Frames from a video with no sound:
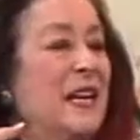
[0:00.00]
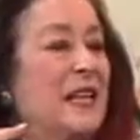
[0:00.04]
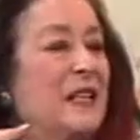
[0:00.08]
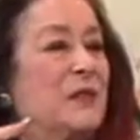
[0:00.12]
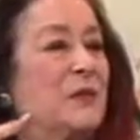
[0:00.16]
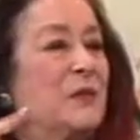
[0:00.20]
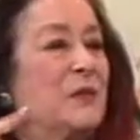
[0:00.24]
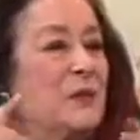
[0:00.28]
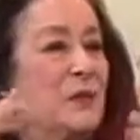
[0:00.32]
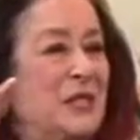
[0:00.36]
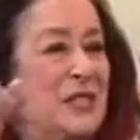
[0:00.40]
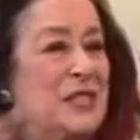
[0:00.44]

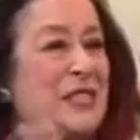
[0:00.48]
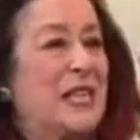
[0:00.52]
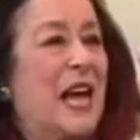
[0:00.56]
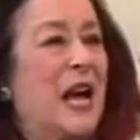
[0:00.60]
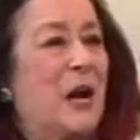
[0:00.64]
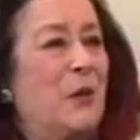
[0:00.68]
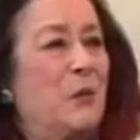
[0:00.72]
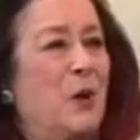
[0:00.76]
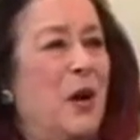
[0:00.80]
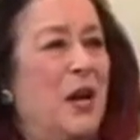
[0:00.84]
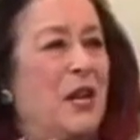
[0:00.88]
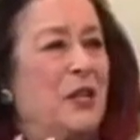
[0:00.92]
and is
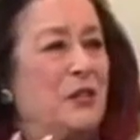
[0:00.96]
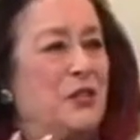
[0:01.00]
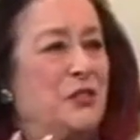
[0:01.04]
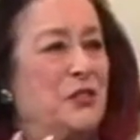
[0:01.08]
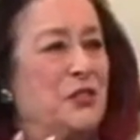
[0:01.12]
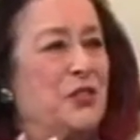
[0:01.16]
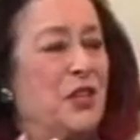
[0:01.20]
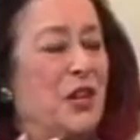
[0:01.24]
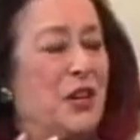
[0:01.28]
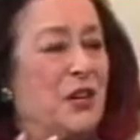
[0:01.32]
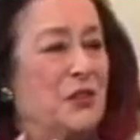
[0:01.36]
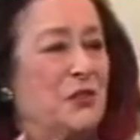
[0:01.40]
that why you
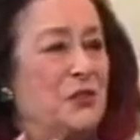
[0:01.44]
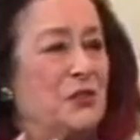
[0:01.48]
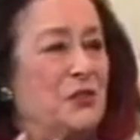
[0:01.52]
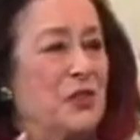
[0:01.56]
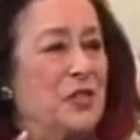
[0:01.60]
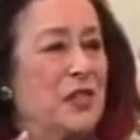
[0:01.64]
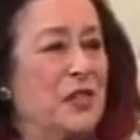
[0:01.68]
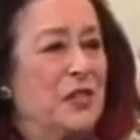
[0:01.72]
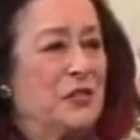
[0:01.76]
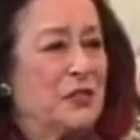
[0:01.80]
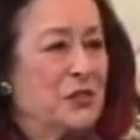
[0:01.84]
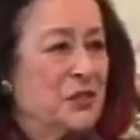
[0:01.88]
chose
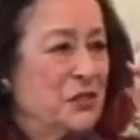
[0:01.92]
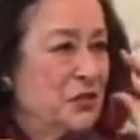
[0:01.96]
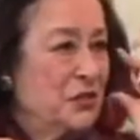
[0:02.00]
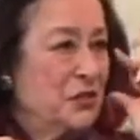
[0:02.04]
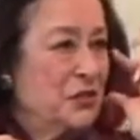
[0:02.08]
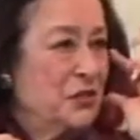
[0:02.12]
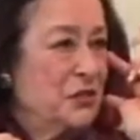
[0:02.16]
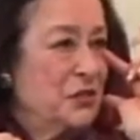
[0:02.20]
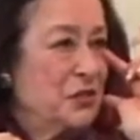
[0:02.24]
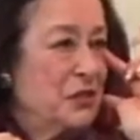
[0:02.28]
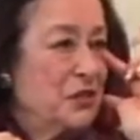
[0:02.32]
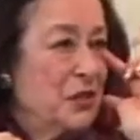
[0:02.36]
the
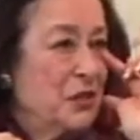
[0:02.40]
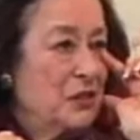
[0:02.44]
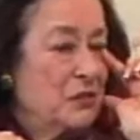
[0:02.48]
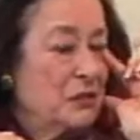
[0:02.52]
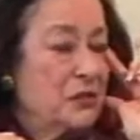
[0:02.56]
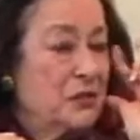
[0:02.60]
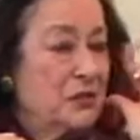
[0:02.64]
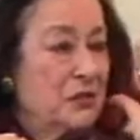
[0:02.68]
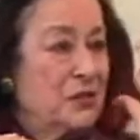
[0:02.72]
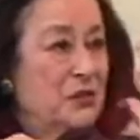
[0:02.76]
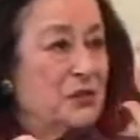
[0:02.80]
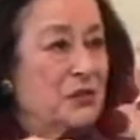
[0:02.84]
institute to go
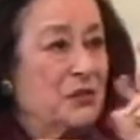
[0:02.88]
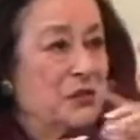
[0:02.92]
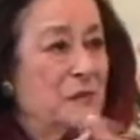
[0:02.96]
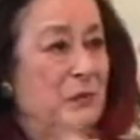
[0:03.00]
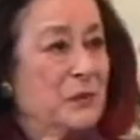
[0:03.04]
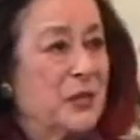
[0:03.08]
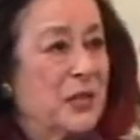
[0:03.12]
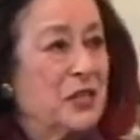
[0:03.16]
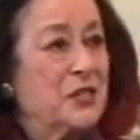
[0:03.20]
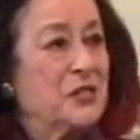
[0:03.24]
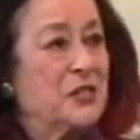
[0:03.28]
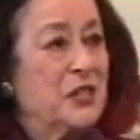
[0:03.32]
to school
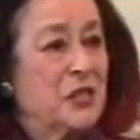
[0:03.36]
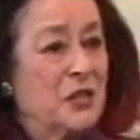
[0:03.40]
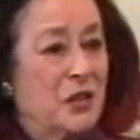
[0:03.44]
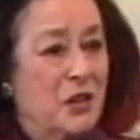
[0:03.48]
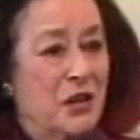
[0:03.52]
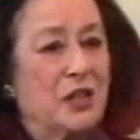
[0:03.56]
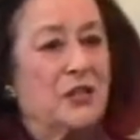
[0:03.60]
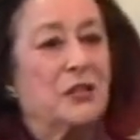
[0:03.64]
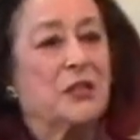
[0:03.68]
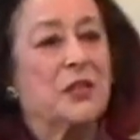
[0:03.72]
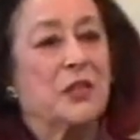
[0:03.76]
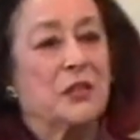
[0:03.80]
yes, because of the
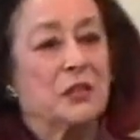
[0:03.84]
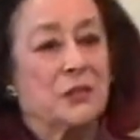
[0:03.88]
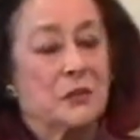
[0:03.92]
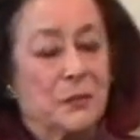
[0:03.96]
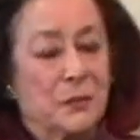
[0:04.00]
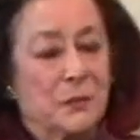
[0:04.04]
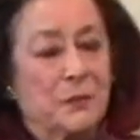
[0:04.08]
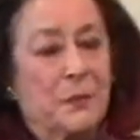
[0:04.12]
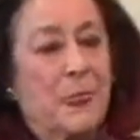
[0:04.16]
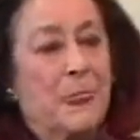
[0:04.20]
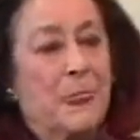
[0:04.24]
architecture? Because